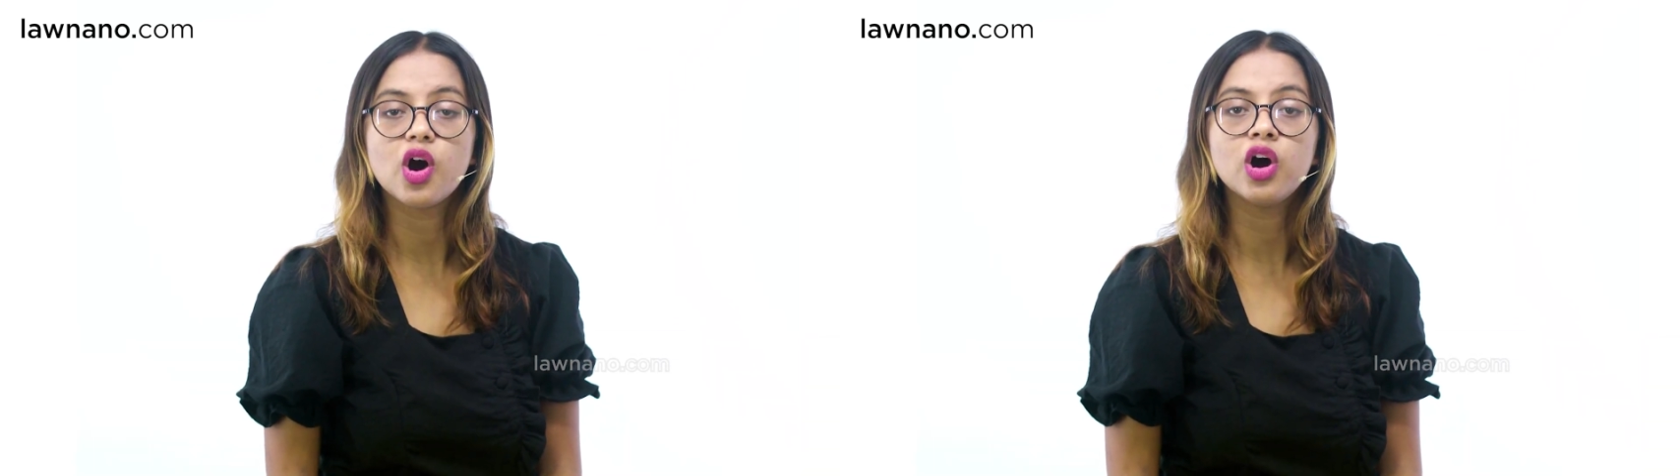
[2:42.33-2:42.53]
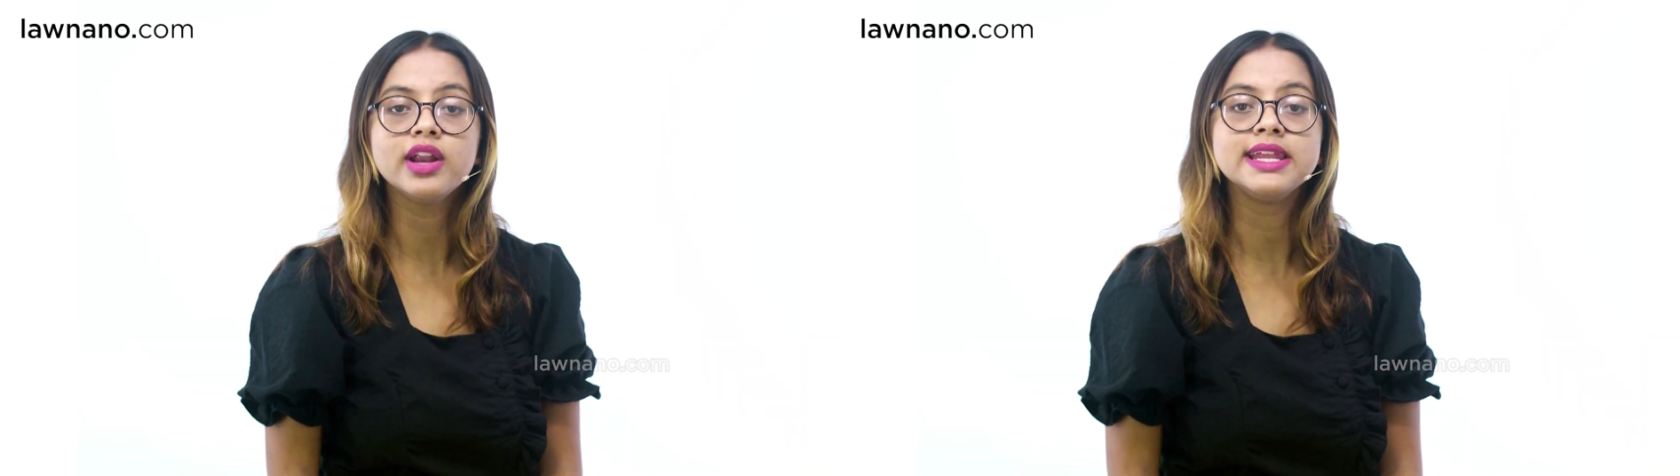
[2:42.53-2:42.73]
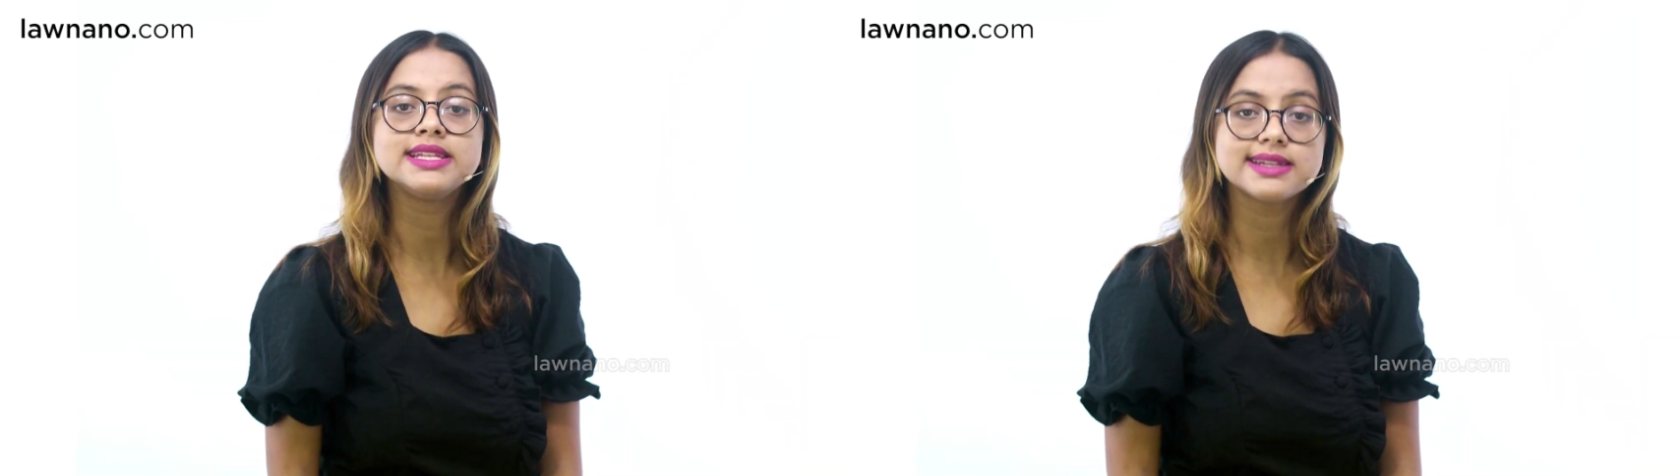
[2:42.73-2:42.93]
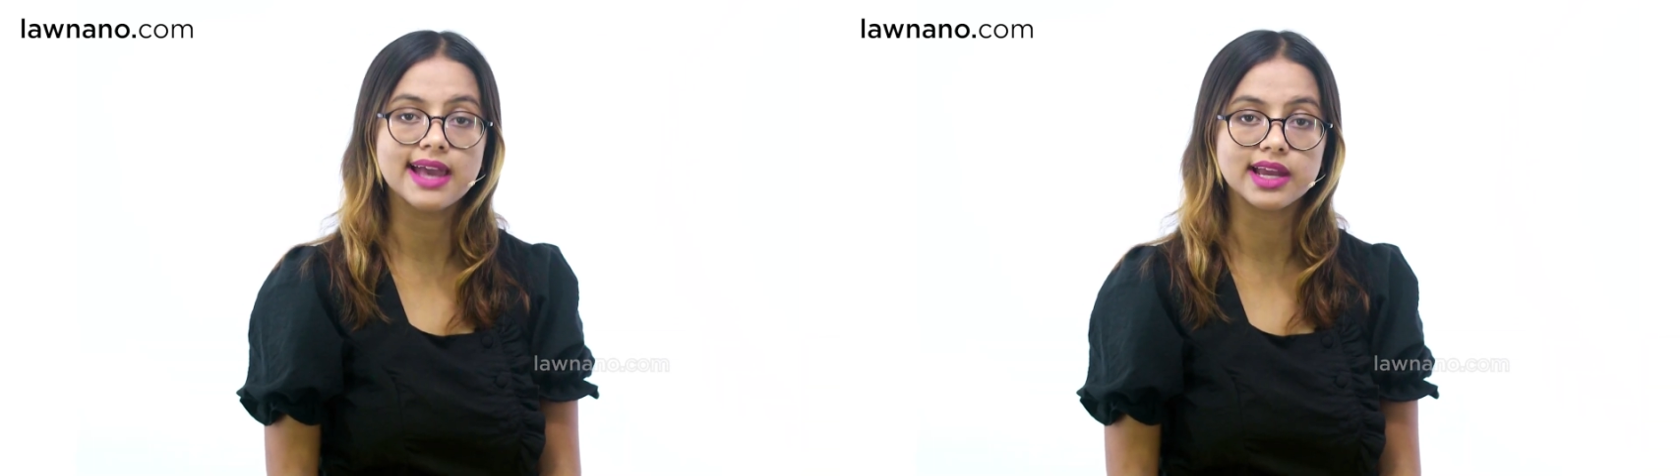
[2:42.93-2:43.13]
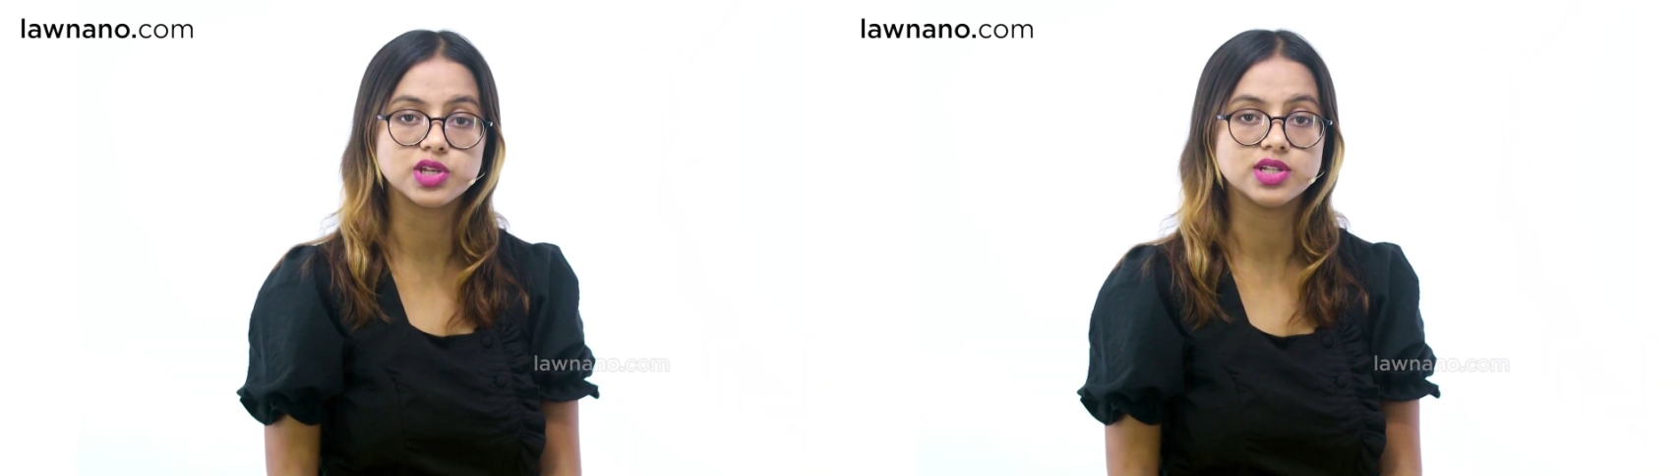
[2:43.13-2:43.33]
or
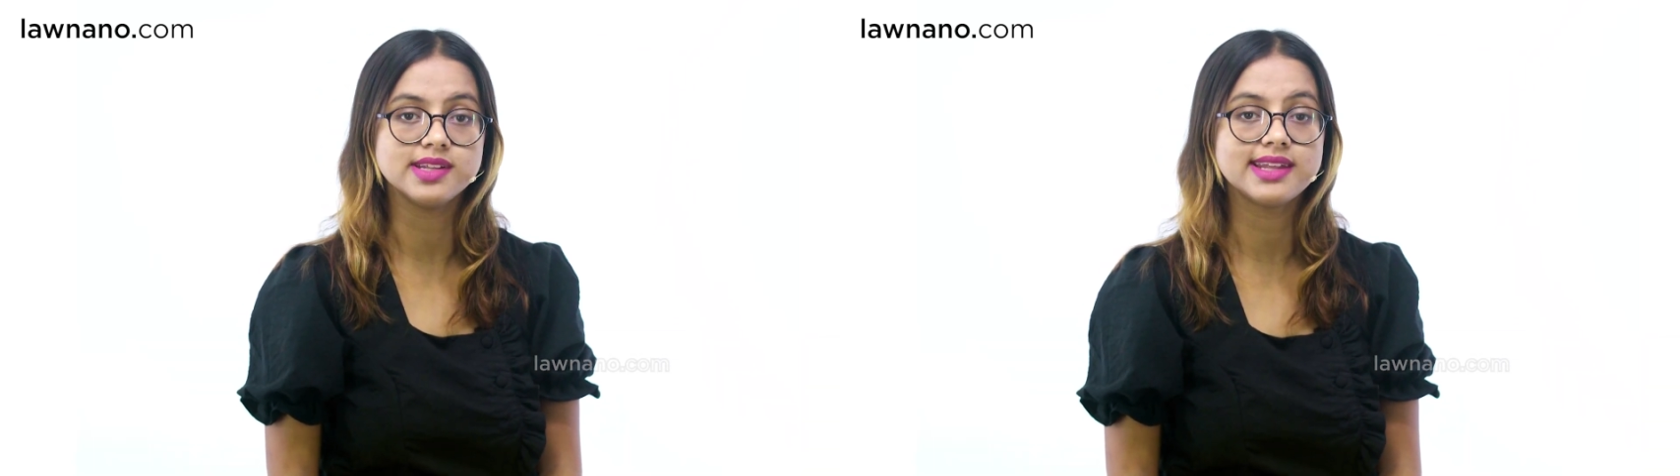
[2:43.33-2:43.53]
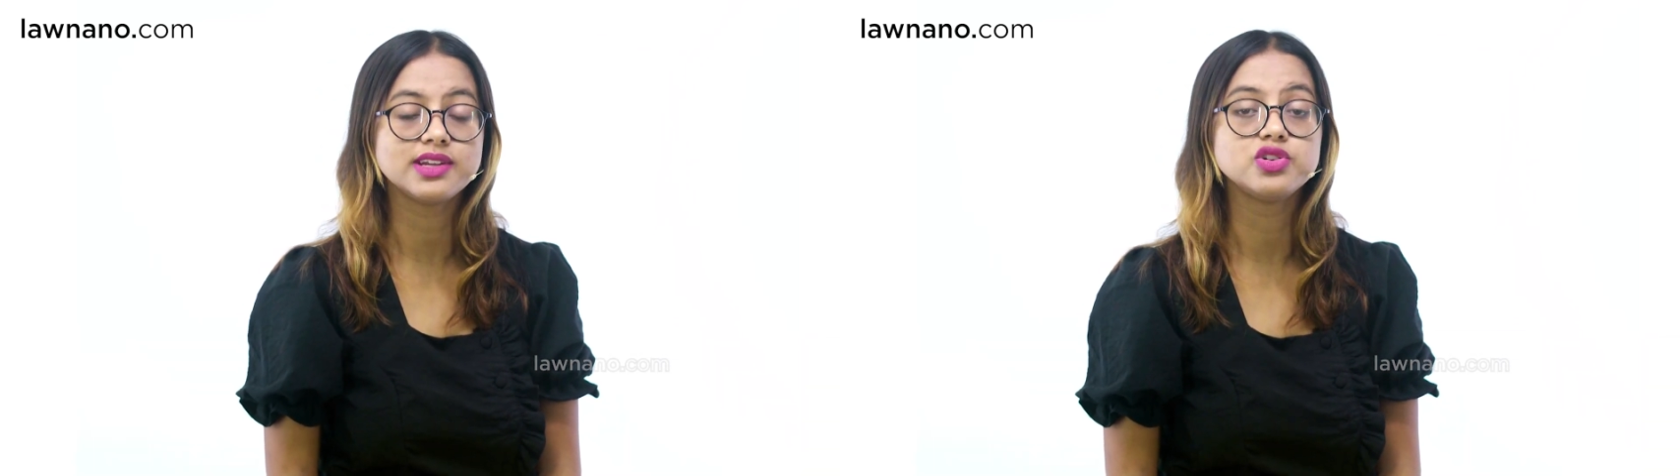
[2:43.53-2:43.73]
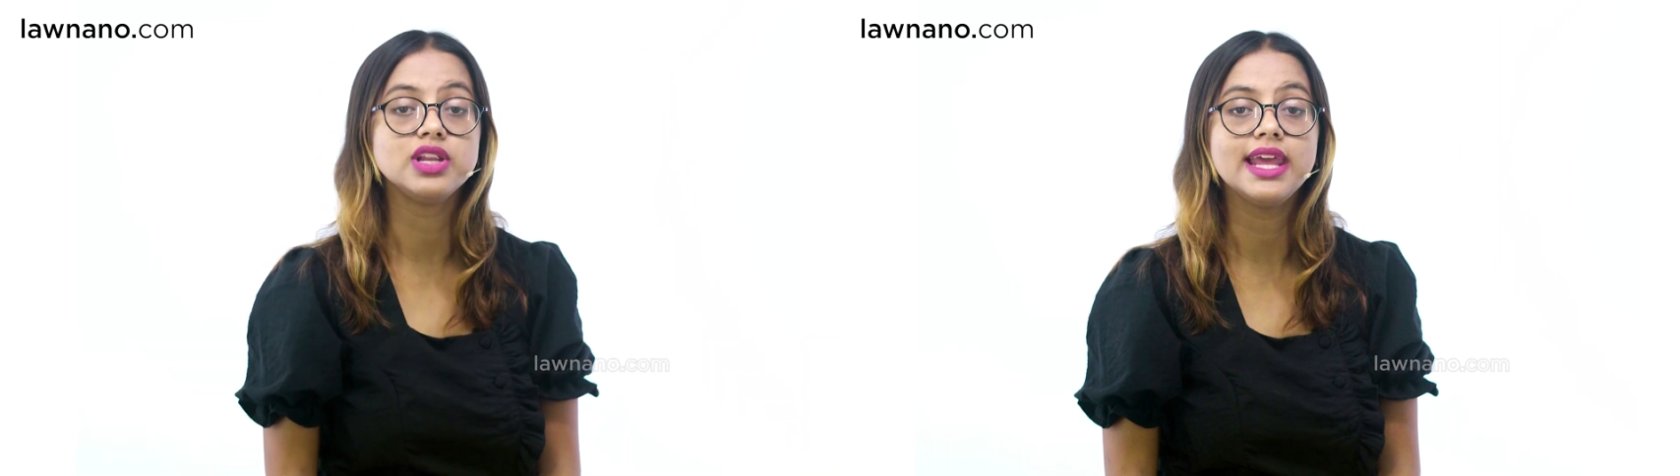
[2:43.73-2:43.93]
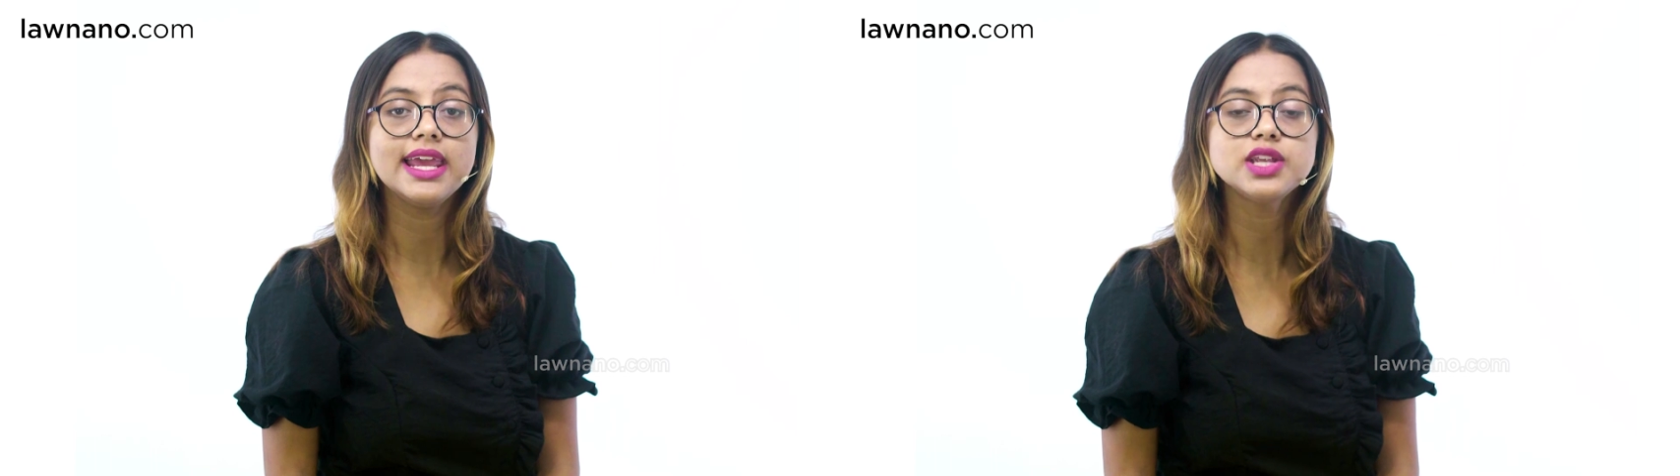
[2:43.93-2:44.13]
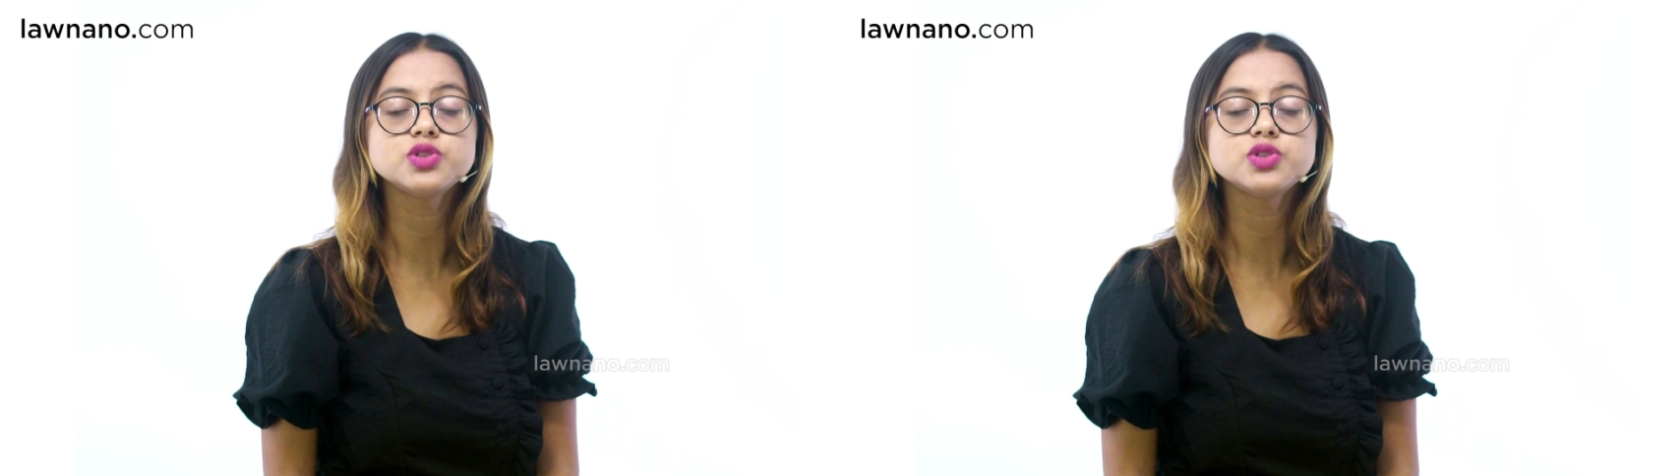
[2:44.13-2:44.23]
interactions that relate